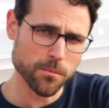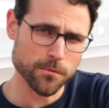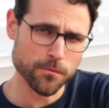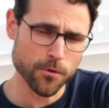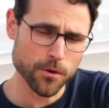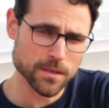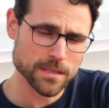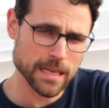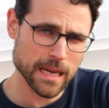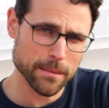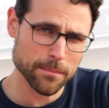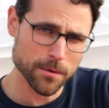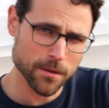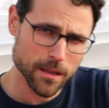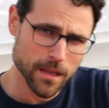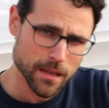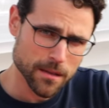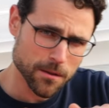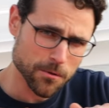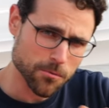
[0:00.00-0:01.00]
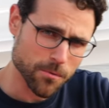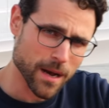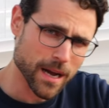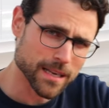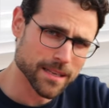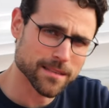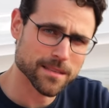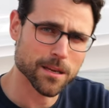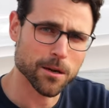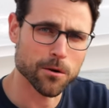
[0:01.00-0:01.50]
mode, for example, the
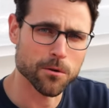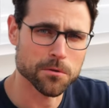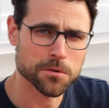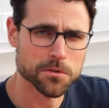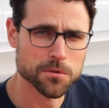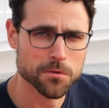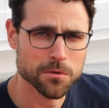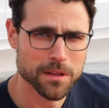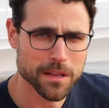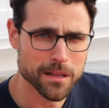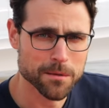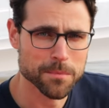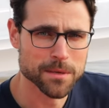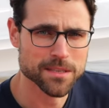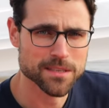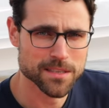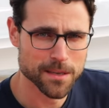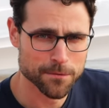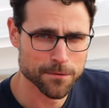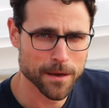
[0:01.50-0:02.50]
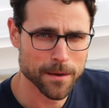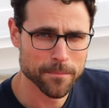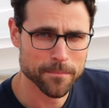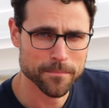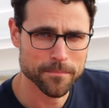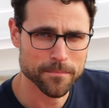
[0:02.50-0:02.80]
ride is also a little bit stiffer.